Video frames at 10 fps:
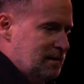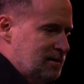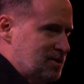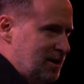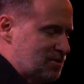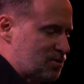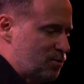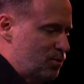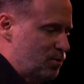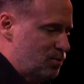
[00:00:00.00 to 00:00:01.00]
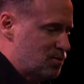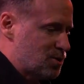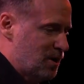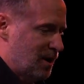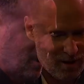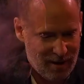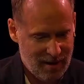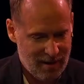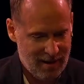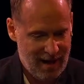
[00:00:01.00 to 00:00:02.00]
said Scrooge.
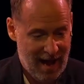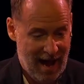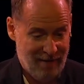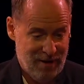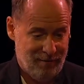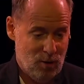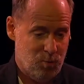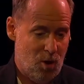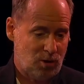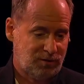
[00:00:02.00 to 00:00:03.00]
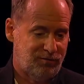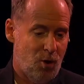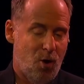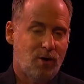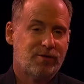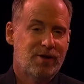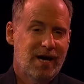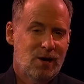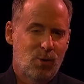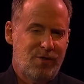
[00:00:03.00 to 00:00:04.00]
"Have never walked forth
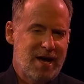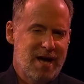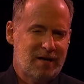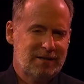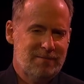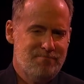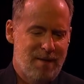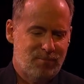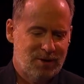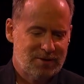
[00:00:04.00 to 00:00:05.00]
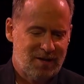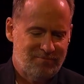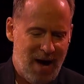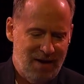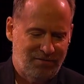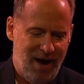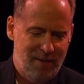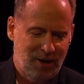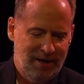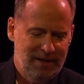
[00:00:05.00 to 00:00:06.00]
with the younger members of my
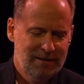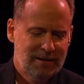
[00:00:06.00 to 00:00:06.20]
family?"